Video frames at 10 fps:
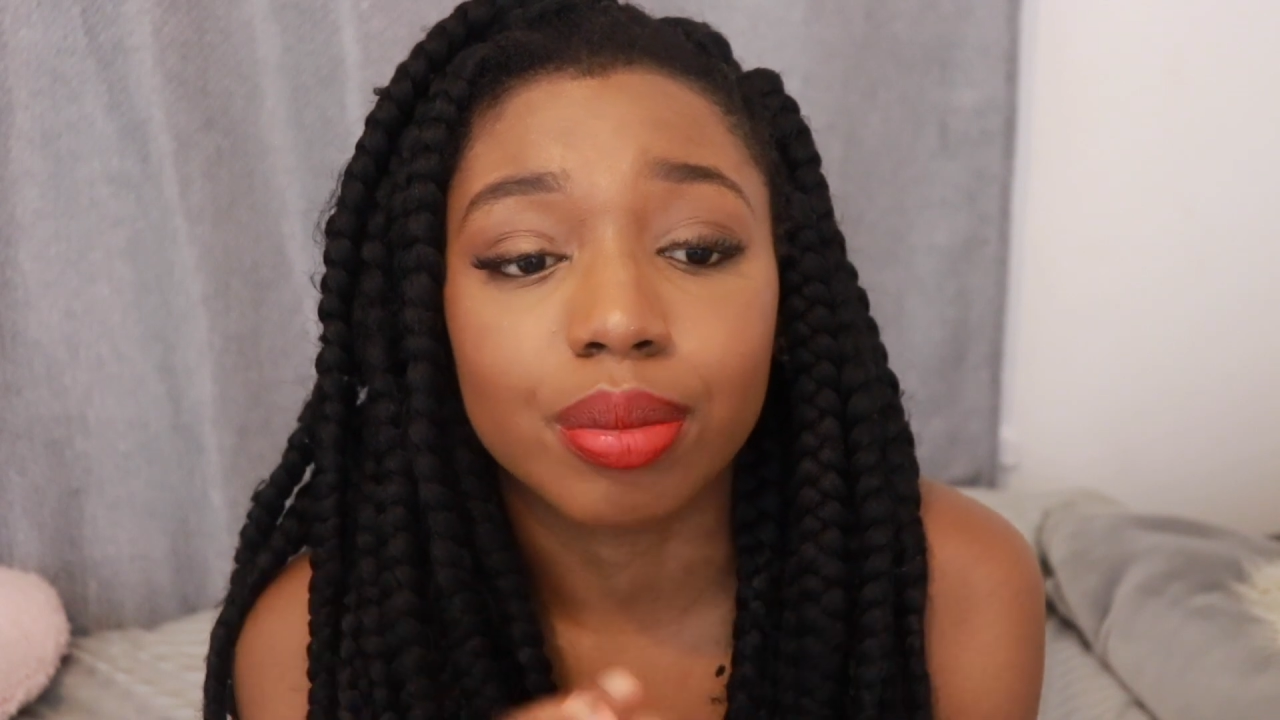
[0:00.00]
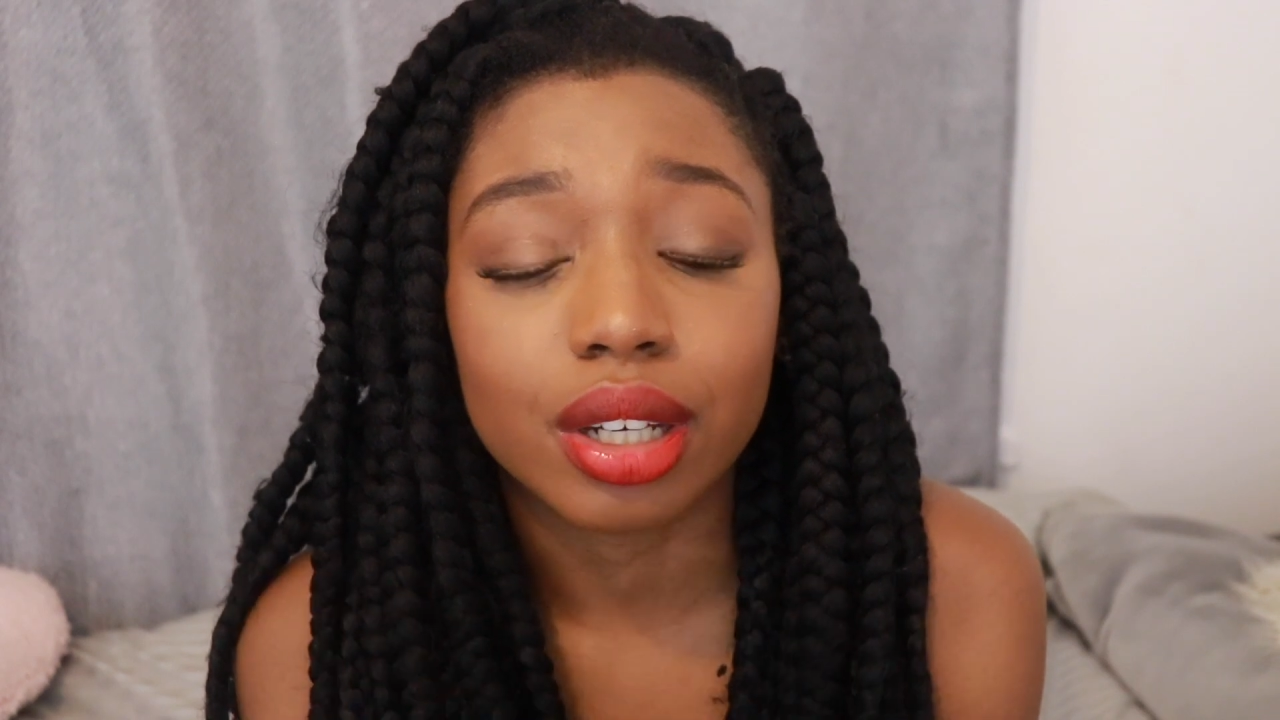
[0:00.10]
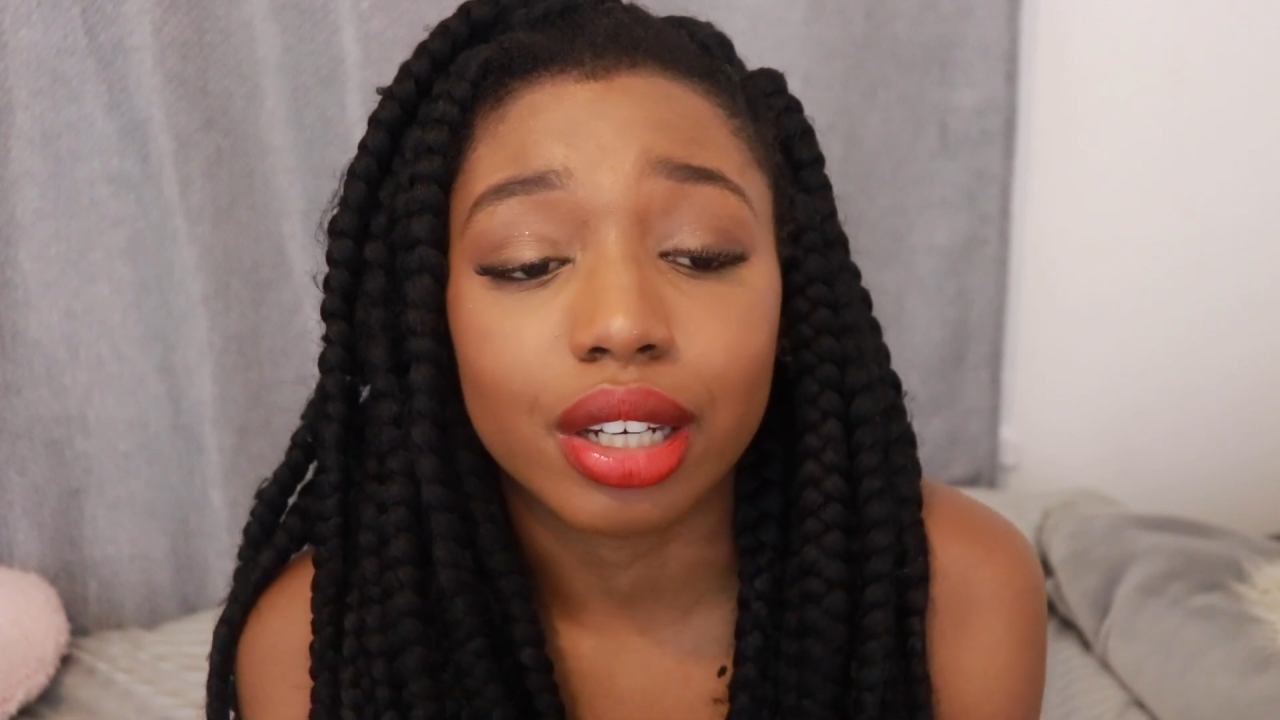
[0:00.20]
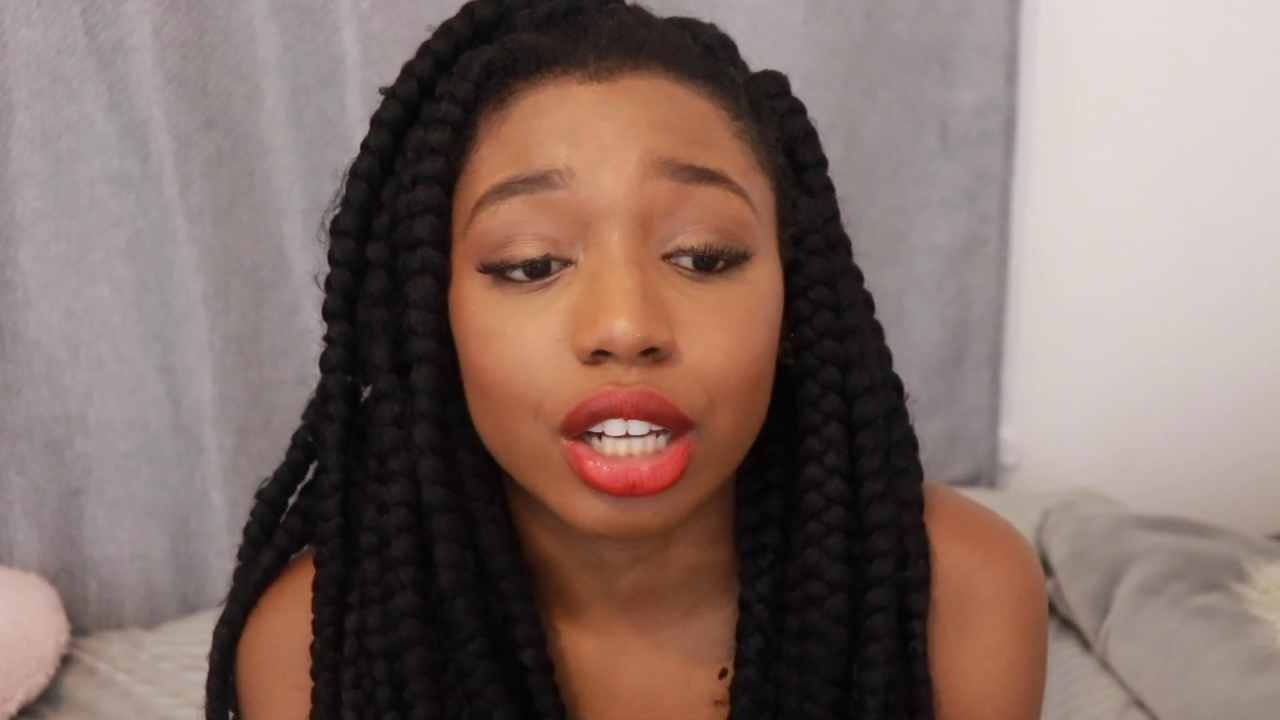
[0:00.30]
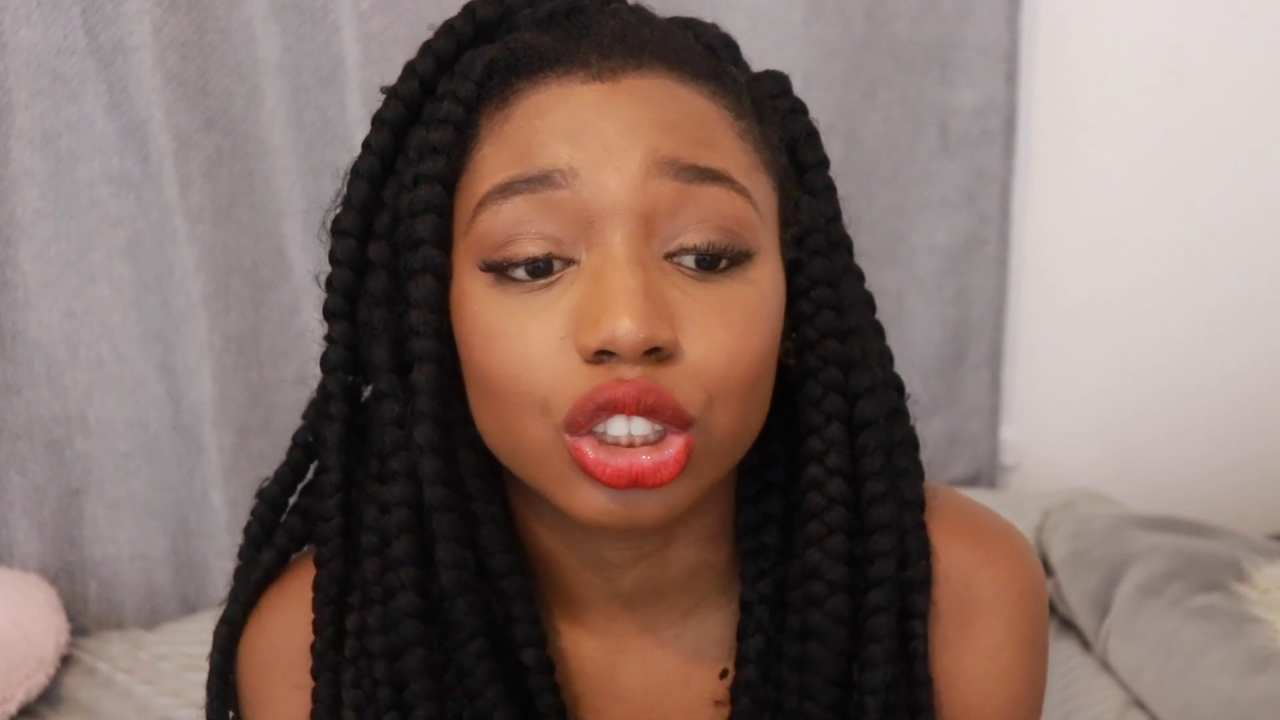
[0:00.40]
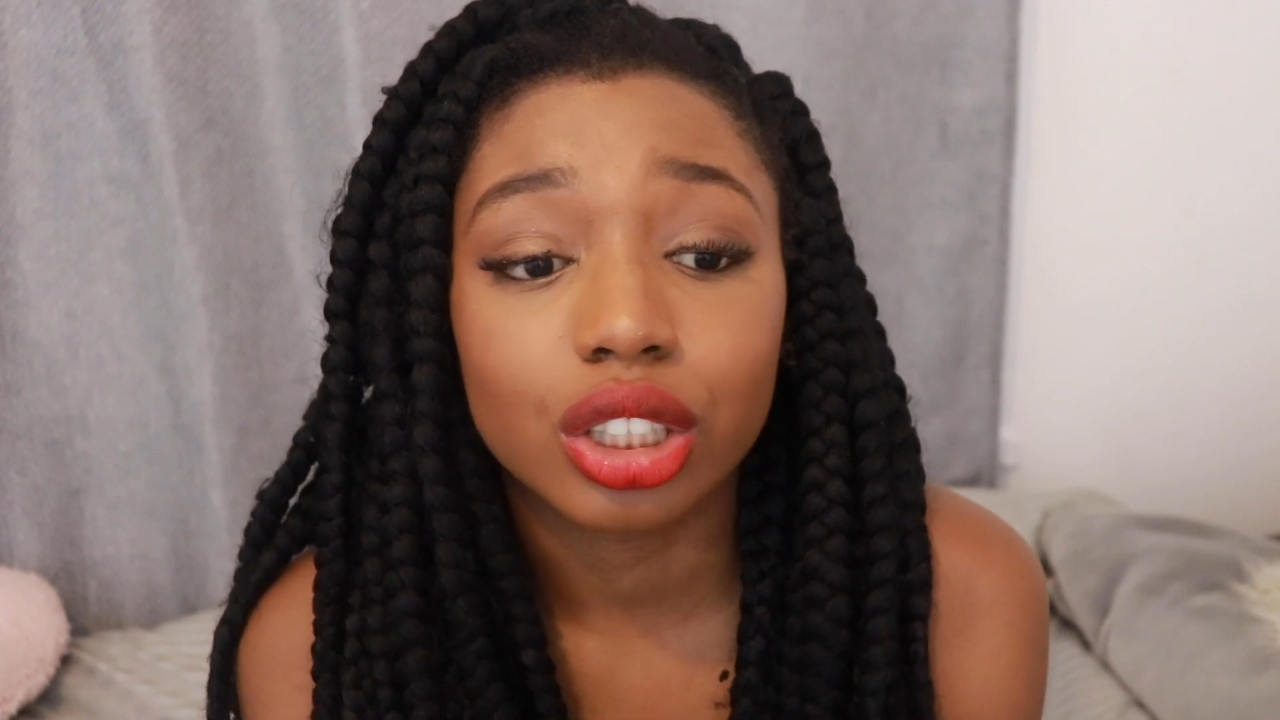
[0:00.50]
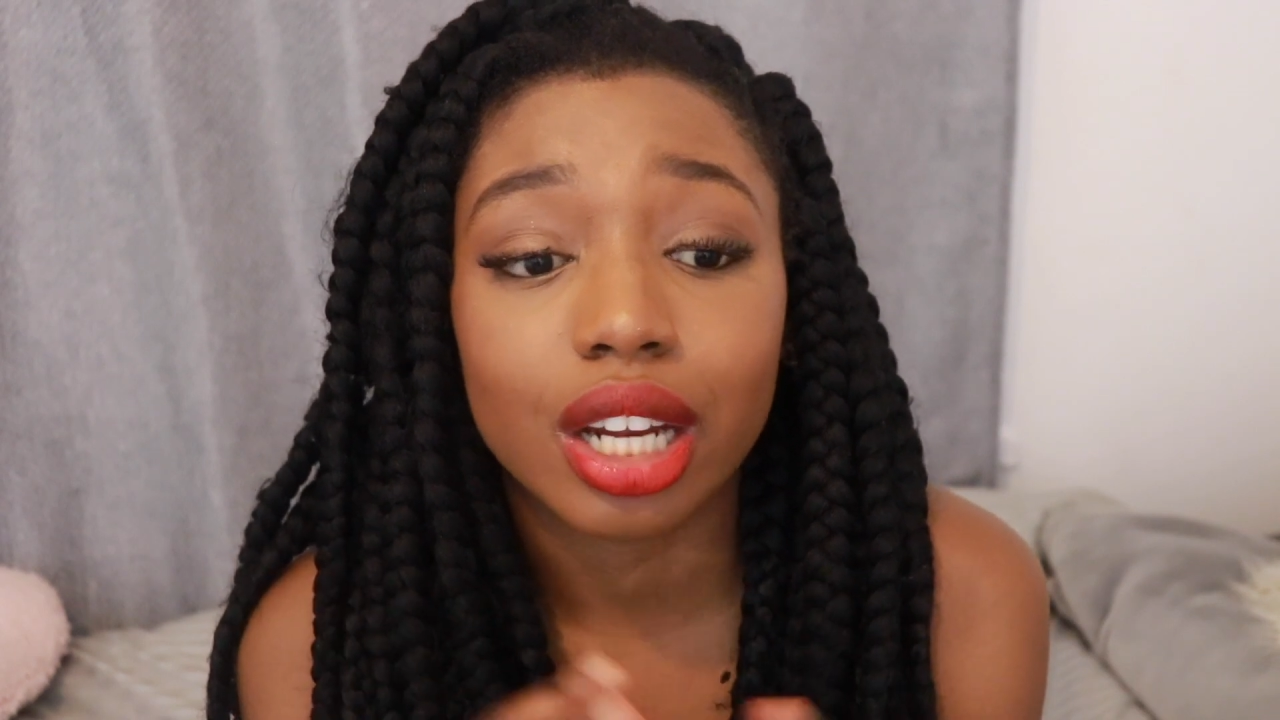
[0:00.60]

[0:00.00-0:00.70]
connection,